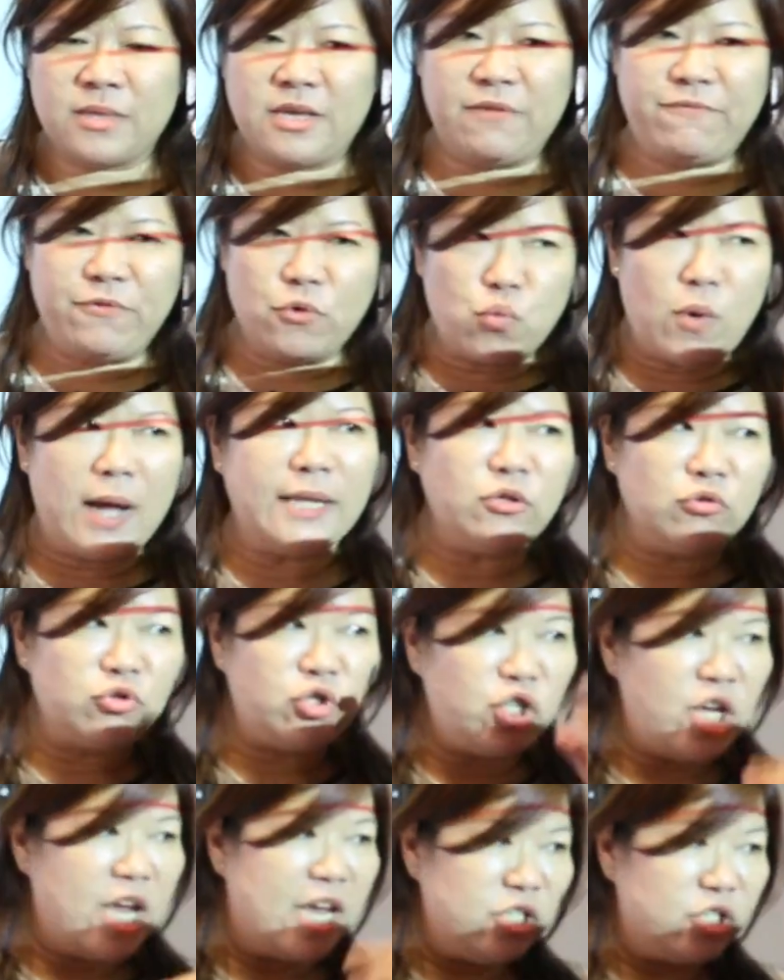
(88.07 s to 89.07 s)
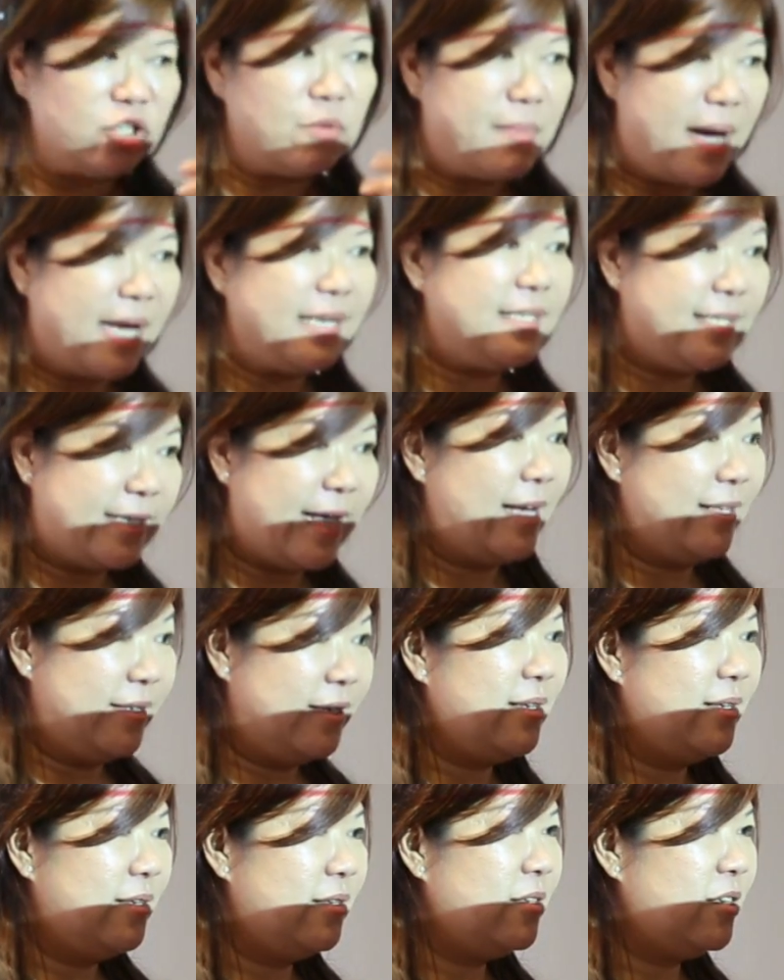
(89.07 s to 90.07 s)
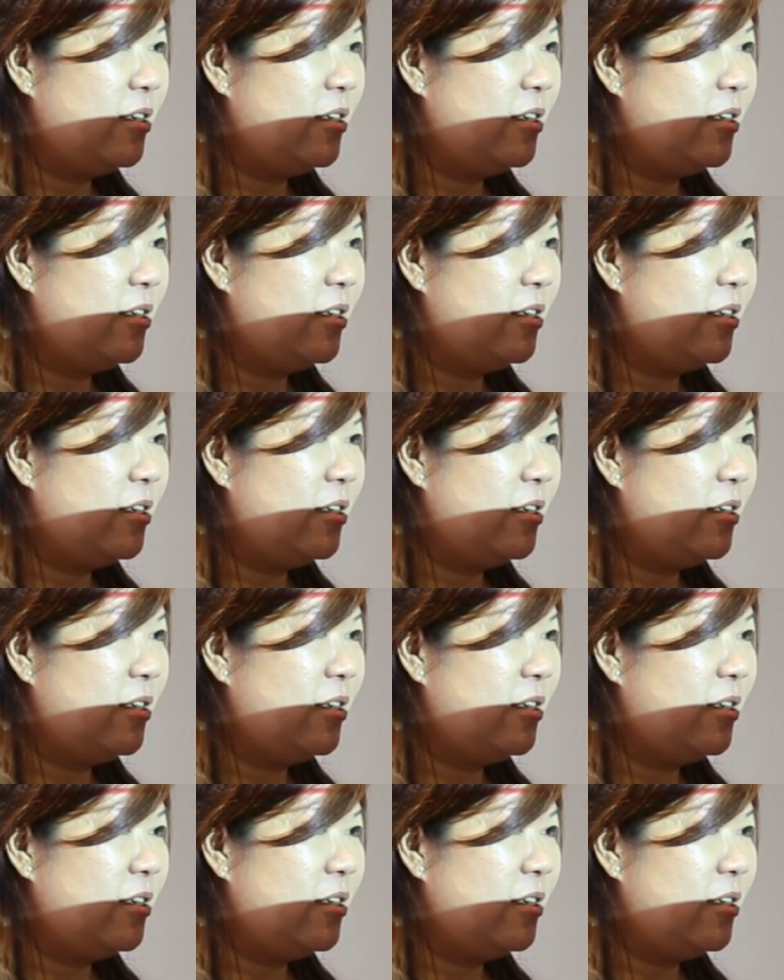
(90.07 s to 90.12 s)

if you want to change a mindset,